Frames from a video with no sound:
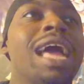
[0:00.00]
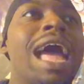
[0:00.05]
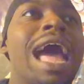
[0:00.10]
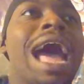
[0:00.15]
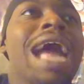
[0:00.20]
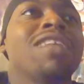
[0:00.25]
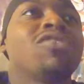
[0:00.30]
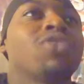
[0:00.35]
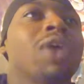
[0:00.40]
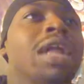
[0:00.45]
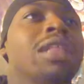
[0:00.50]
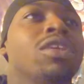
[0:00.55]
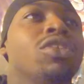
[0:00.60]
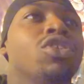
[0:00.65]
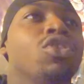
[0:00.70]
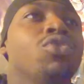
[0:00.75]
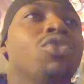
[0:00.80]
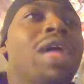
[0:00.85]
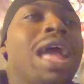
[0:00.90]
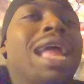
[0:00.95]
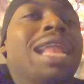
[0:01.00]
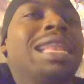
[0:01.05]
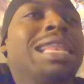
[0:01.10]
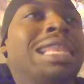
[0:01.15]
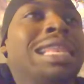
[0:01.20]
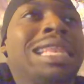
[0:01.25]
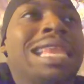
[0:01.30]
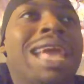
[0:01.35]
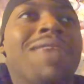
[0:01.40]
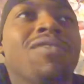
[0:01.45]
I tried to do that,
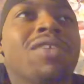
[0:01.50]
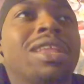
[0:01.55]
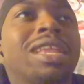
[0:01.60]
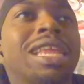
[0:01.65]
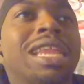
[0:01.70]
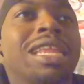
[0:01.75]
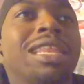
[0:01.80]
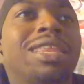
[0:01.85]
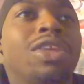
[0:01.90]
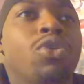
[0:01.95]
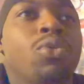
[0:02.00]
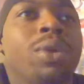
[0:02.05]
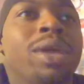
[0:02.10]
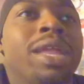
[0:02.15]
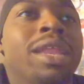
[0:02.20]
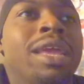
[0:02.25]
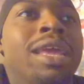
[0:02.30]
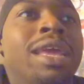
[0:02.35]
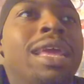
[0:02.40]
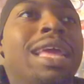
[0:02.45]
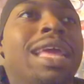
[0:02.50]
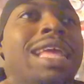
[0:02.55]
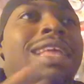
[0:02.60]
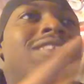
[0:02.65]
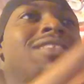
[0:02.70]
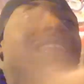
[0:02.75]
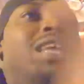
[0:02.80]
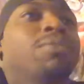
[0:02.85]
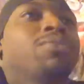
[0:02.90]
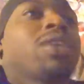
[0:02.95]
never did it do it. It
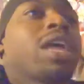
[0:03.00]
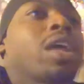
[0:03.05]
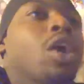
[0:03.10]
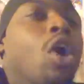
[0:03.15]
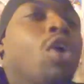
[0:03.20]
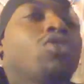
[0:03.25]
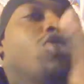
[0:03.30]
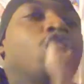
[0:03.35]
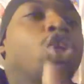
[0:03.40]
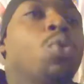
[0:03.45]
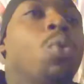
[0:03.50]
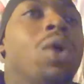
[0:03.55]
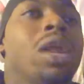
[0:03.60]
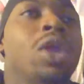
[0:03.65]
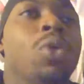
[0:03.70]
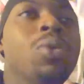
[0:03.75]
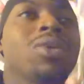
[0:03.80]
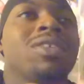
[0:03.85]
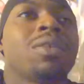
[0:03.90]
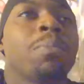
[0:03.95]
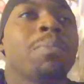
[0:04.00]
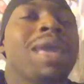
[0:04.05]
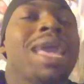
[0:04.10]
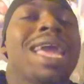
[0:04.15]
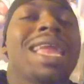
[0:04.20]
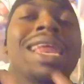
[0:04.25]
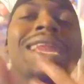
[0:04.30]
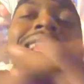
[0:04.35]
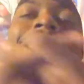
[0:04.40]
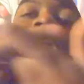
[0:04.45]
seems like all she wanted was a
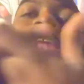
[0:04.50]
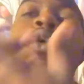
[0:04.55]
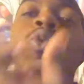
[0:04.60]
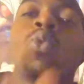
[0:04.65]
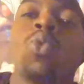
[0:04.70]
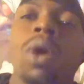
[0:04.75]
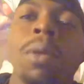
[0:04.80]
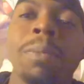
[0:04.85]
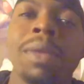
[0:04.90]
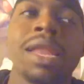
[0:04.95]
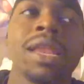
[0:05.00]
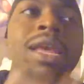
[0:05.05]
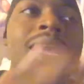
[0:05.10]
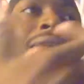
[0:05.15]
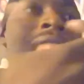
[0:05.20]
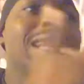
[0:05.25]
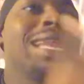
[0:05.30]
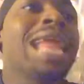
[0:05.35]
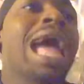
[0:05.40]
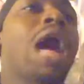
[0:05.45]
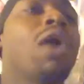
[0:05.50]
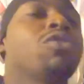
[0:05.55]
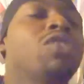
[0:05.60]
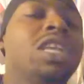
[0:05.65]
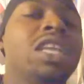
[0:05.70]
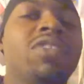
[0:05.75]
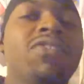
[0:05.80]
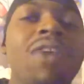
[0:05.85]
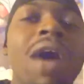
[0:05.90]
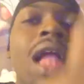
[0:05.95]
man and not a woman. And now
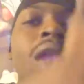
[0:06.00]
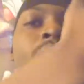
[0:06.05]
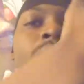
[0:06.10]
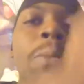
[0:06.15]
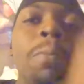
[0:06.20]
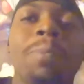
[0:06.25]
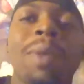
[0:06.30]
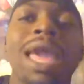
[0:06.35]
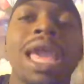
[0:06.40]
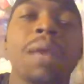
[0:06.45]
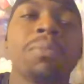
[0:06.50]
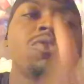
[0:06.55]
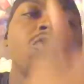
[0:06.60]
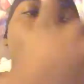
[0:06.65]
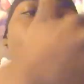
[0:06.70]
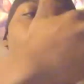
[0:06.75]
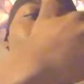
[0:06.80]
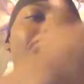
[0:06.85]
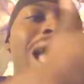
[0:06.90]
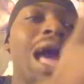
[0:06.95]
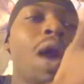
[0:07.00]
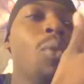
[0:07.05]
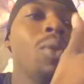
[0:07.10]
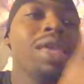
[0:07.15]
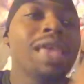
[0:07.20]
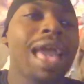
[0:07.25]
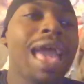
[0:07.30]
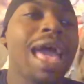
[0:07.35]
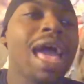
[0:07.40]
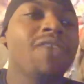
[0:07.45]
she's following Bam. So now we
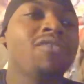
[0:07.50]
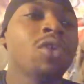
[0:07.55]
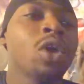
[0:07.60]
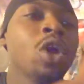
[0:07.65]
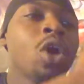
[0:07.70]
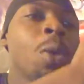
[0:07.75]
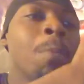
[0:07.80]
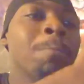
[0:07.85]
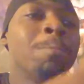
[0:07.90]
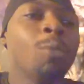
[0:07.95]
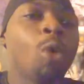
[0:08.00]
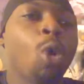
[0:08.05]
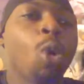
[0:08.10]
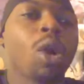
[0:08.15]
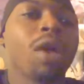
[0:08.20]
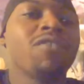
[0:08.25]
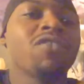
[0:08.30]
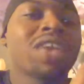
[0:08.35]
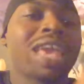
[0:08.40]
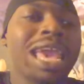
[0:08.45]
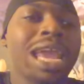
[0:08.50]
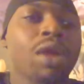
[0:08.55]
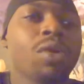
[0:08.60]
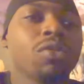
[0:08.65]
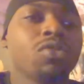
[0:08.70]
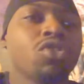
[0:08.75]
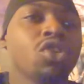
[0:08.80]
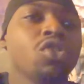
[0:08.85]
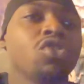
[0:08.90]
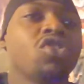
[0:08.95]
have more of
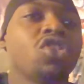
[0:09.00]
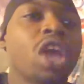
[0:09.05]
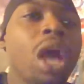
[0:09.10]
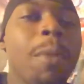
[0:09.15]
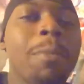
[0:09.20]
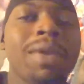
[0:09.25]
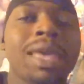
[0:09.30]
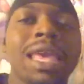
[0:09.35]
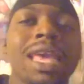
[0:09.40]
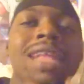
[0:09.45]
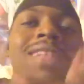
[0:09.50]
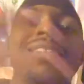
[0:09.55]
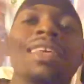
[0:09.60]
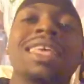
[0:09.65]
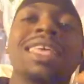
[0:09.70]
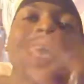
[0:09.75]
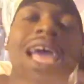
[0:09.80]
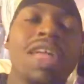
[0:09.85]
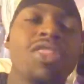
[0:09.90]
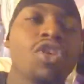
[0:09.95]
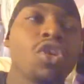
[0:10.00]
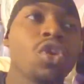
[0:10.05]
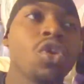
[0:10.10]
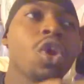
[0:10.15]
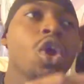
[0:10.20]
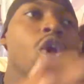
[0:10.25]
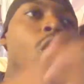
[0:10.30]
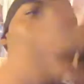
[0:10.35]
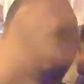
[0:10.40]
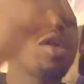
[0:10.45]
characters coming in together.
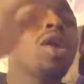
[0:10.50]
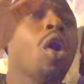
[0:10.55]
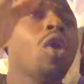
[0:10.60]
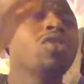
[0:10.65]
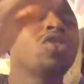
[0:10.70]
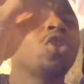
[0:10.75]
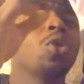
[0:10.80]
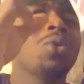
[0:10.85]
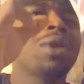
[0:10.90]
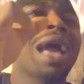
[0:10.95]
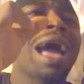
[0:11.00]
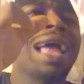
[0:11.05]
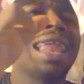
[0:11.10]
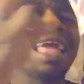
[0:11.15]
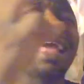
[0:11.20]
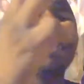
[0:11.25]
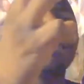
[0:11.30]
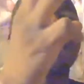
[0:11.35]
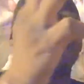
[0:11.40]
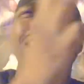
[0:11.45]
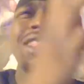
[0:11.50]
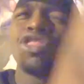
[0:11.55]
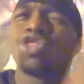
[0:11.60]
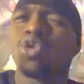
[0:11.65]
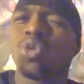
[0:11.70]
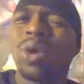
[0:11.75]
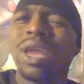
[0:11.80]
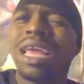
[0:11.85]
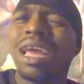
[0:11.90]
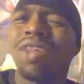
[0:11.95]
We also got like
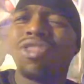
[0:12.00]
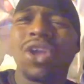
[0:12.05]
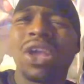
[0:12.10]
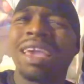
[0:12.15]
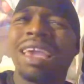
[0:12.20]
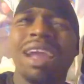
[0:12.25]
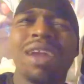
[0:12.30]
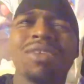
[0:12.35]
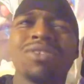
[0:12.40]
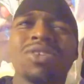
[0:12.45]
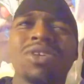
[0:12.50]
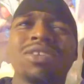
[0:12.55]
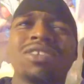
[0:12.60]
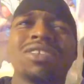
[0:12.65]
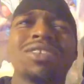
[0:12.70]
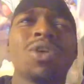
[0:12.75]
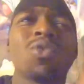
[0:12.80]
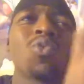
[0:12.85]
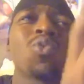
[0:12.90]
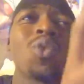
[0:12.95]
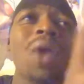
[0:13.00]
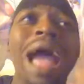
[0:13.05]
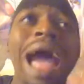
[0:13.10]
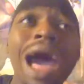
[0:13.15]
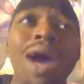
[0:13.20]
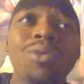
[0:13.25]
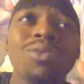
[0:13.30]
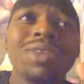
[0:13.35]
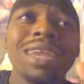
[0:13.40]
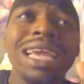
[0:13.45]
3 other characters
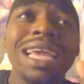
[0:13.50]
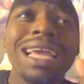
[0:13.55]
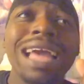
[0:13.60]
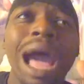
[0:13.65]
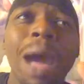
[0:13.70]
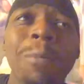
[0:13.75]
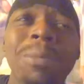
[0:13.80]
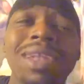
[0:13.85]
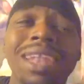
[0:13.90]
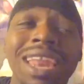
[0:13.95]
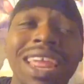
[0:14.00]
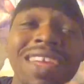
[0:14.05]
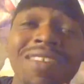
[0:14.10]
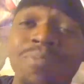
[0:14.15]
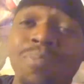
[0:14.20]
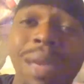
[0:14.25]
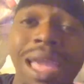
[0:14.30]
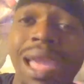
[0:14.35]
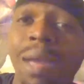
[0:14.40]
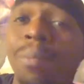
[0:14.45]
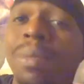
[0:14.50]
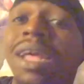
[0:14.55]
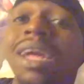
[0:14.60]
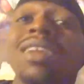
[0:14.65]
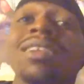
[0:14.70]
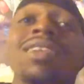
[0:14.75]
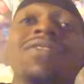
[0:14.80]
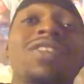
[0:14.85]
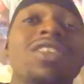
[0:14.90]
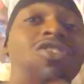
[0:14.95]
surrounding, I believe, Bam
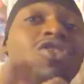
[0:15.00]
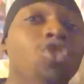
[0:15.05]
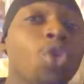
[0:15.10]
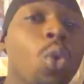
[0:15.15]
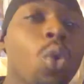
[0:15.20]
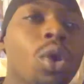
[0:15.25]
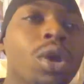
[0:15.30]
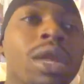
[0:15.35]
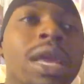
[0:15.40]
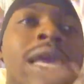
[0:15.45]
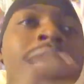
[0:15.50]
because of his sword.